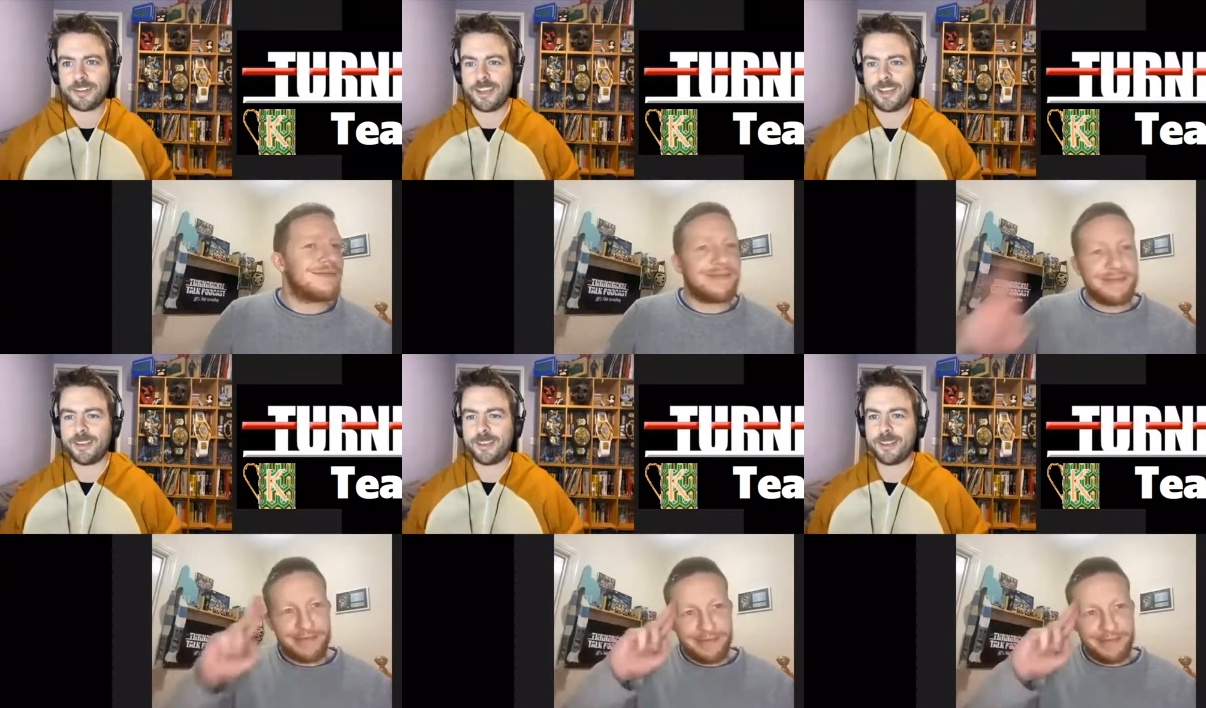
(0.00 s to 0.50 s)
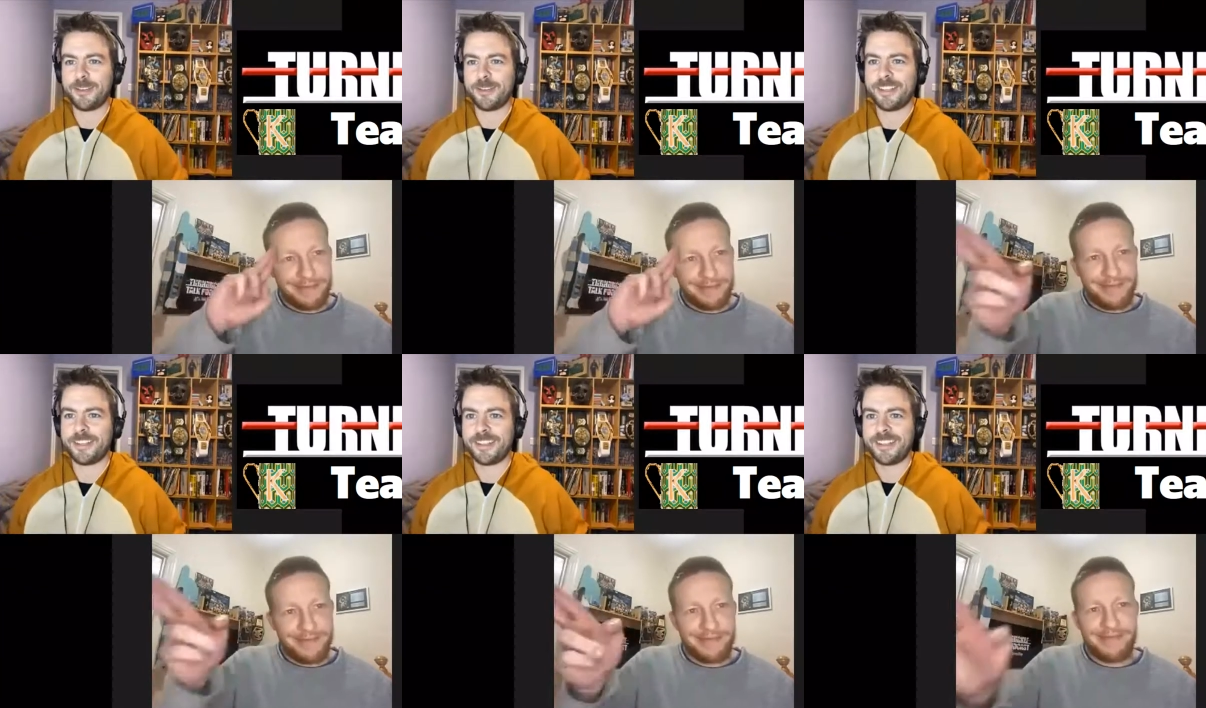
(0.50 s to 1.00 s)
Speaker 1: How you doing?
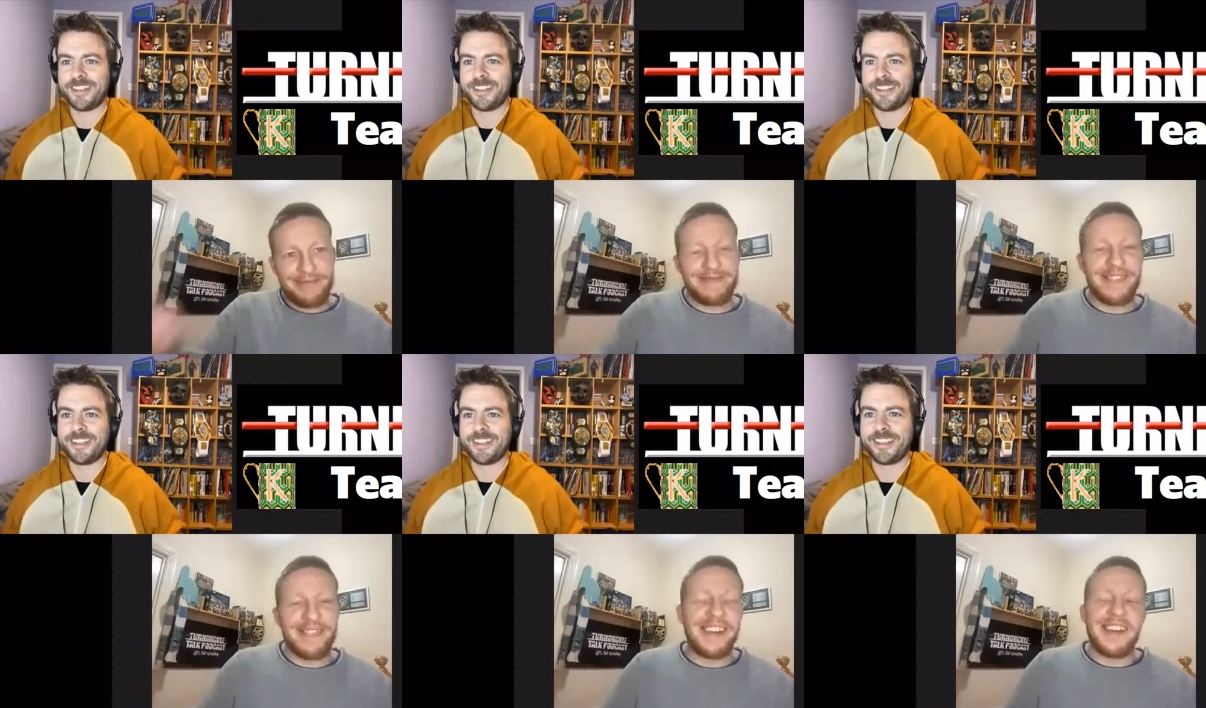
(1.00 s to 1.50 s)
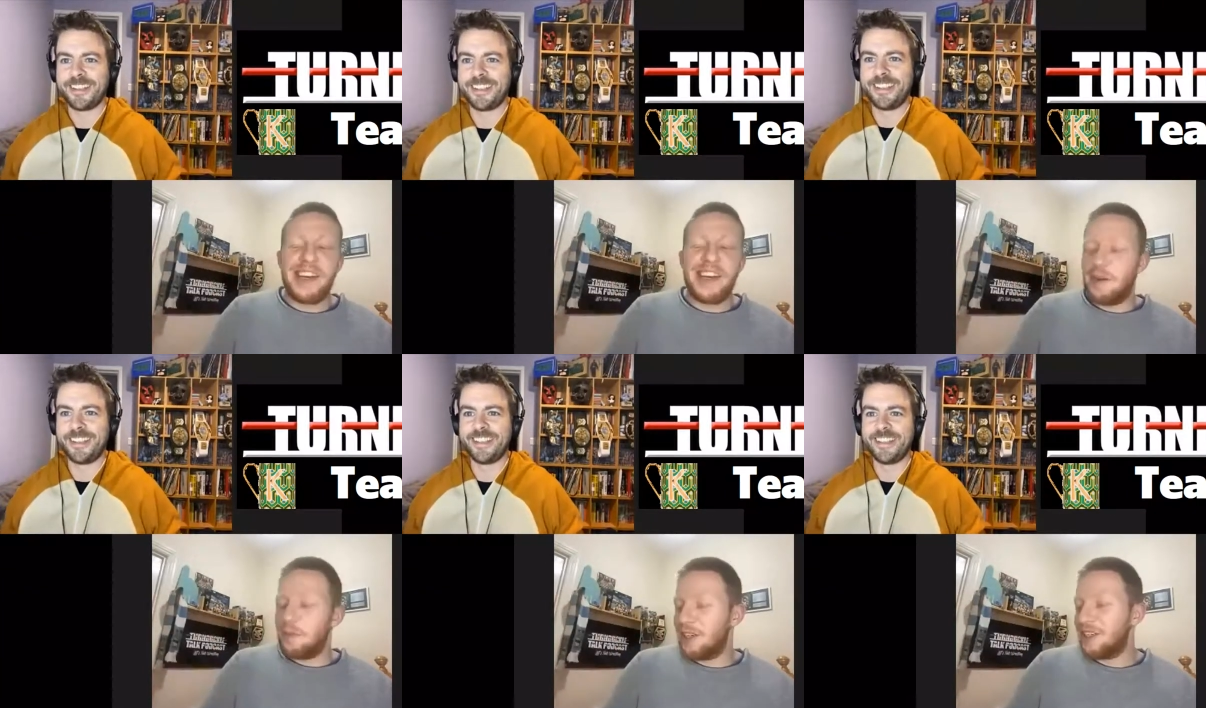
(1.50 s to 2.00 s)

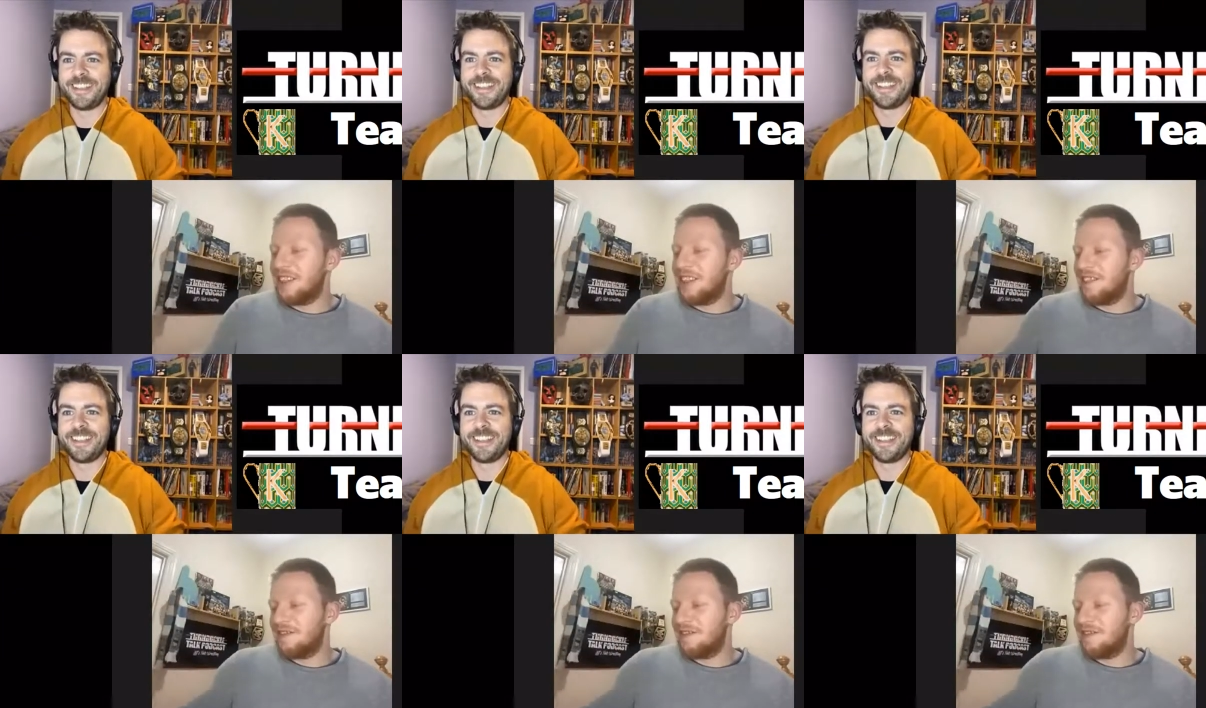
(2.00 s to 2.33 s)
I'm good.